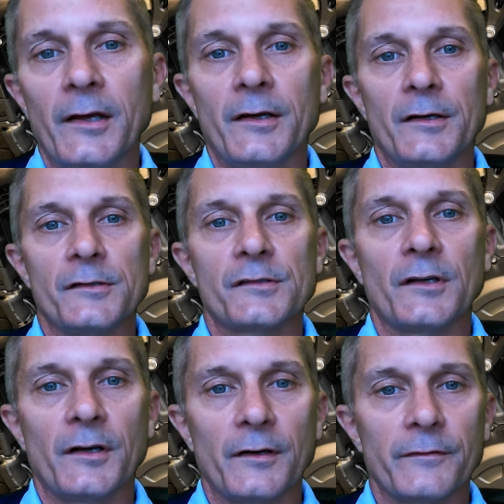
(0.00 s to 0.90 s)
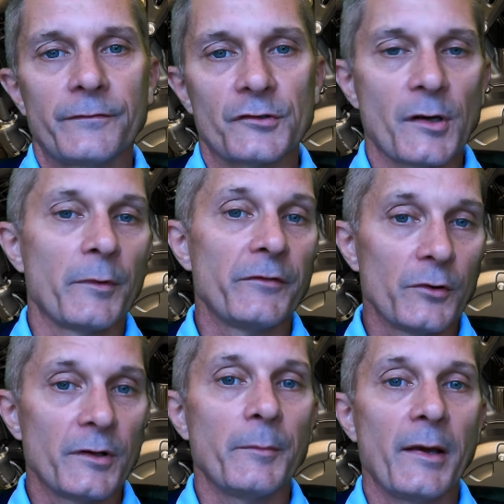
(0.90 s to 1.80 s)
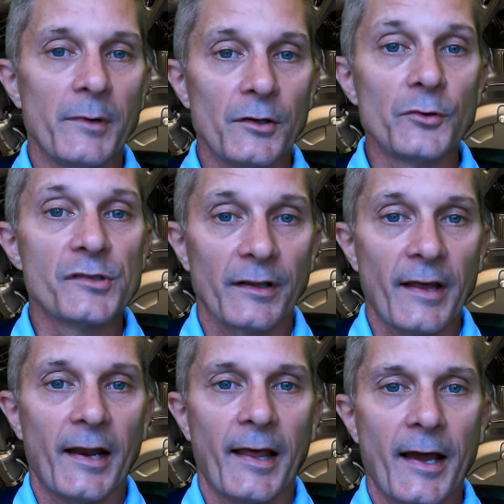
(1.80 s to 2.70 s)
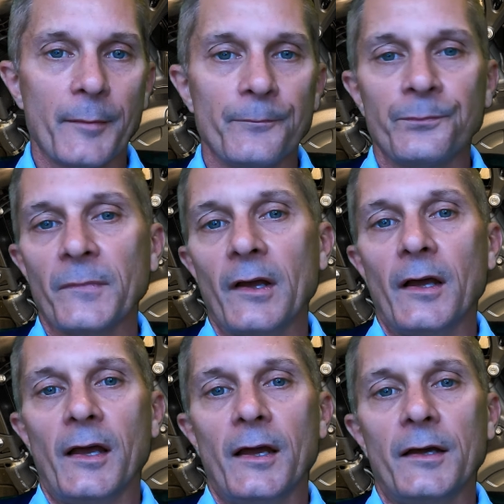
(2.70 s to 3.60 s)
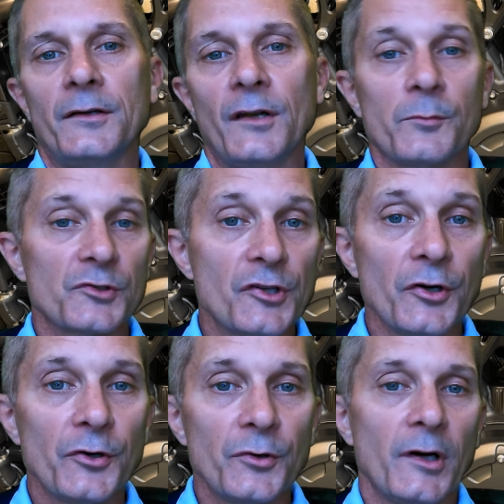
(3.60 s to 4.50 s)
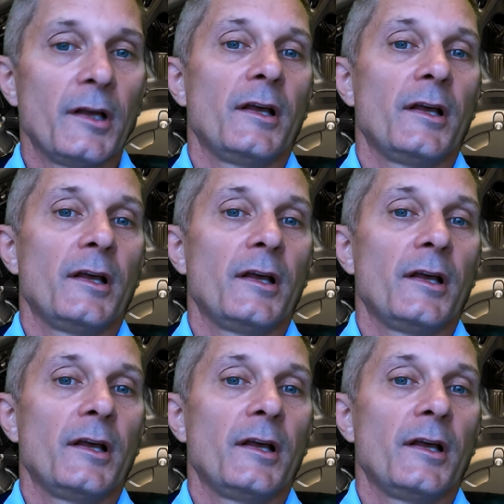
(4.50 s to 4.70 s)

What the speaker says: is for some of you that may be using that app, and number two,